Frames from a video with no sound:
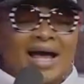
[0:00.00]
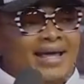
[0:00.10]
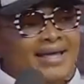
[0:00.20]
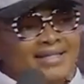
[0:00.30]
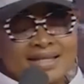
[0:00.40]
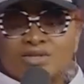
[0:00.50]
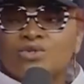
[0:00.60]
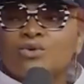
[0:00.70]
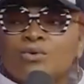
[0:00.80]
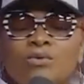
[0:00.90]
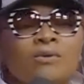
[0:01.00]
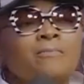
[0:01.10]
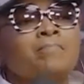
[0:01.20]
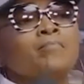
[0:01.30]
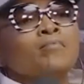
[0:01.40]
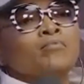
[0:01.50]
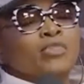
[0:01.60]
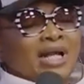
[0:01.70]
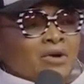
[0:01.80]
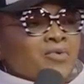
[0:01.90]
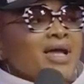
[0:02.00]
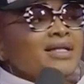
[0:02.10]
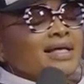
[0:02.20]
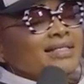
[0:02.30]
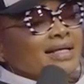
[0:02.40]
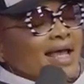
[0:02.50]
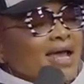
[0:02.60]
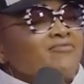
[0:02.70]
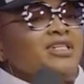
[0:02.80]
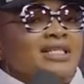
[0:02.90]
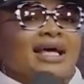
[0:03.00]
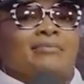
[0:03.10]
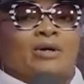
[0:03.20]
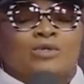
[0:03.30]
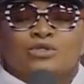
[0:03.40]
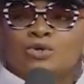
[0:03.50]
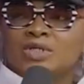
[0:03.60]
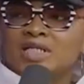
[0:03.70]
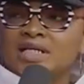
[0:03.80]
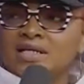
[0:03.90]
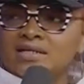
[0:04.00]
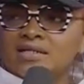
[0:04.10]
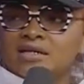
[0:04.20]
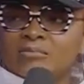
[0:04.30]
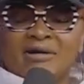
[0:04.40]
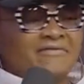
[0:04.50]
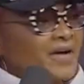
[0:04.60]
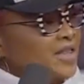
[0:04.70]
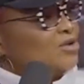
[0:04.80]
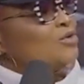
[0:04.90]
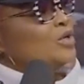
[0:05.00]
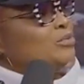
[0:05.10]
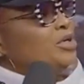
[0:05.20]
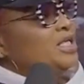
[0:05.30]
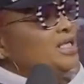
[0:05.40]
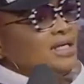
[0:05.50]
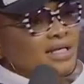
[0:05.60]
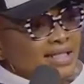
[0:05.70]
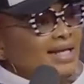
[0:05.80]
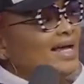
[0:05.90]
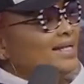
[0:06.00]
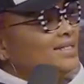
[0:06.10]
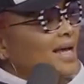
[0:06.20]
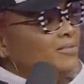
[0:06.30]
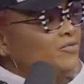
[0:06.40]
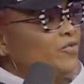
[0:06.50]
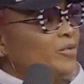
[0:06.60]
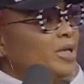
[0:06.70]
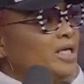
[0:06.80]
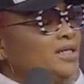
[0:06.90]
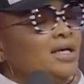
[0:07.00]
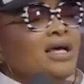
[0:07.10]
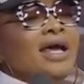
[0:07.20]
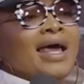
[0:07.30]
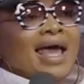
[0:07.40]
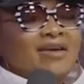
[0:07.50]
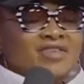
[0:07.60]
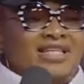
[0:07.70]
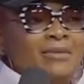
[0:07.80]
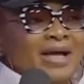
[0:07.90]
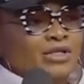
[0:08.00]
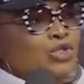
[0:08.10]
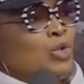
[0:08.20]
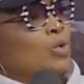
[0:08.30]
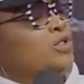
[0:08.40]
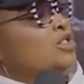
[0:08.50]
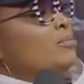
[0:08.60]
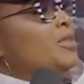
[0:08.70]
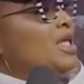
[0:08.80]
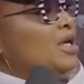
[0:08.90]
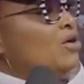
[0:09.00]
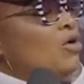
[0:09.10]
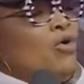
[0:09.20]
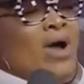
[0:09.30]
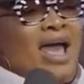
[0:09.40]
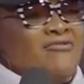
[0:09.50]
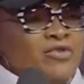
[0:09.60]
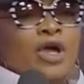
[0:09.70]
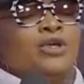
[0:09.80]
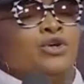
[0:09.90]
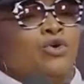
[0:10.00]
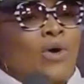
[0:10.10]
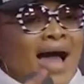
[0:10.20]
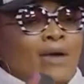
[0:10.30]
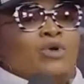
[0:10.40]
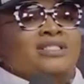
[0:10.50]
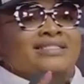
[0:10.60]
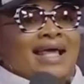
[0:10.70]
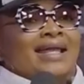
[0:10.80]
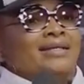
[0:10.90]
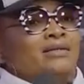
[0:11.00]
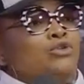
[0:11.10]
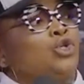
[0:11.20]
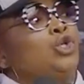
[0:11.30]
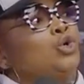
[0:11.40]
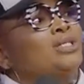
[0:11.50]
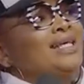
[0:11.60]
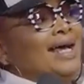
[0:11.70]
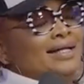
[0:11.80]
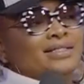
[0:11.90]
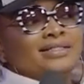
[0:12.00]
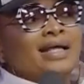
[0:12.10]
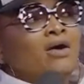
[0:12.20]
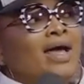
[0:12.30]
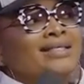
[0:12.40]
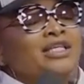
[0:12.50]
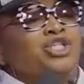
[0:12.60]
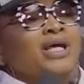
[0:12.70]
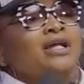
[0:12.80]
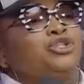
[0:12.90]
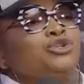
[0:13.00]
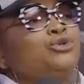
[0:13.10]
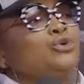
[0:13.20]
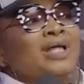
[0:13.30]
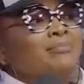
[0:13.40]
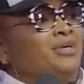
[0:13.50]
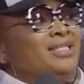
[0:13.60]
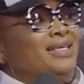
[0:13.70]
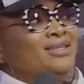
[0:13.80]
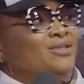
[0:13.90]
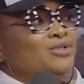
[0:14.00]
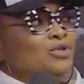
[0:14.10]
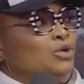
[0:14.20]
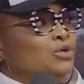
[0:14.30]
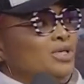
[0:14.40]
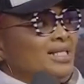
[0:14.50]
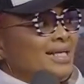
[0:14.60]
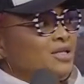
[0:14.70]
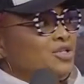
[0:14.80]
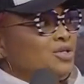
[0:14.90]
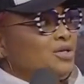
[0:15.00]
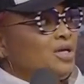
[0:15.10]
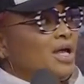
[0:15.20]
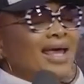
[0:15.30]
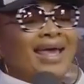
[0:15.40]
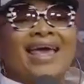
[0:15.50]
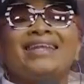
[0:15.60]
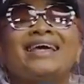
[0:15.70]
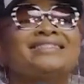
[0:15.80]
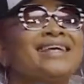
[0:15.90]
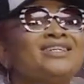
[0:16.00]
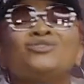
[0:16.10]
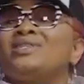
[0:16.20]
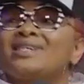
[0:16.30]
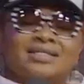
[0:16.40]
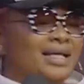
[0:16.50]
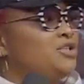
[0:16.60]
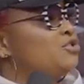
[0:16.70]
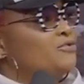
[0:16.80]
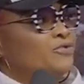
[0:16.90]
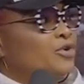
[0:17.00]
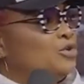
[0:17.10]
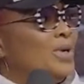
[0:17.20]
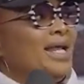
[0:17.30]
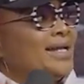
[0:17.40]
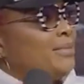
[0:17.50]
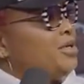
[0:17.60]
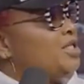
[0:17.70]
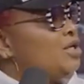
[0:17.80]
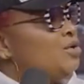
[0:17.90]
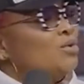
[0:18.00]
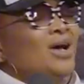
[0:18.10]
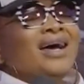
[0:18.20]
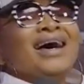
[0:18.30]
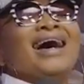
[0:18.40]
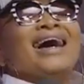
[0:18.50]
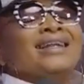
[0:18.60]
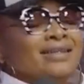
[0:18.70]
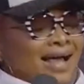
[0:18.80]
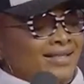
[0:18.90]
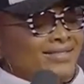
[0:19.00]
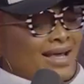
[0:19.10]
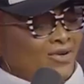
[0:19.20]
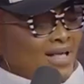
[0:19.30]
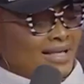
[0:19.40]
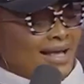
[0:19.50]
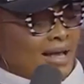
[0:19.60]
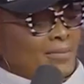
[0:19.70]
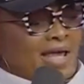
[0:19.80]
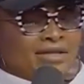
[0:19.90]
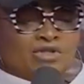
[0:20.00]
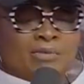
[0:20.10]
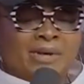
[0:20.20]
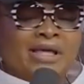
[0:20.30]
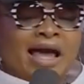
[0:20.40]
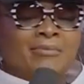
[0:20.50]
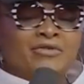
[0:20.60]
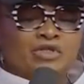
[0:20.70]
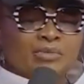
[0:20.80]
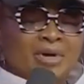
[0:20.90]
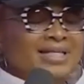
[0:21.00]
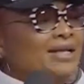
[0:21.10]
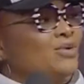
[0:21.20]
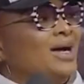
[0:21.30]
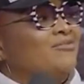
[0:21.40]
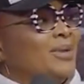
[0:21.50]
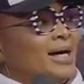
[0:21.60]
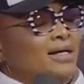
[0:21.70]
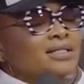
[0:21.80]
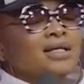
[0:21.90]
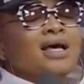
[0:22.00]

I hated school. But I realized that every time I was naughty, my father, who was busy, then had time for me. Every time I stole something or, I was then looked at. Now, as a child, you don't know that beating is also not good attention. Any attention is attention for you, whether they're beating you. And as yellow as I am, I'm even surprised I don't have marks.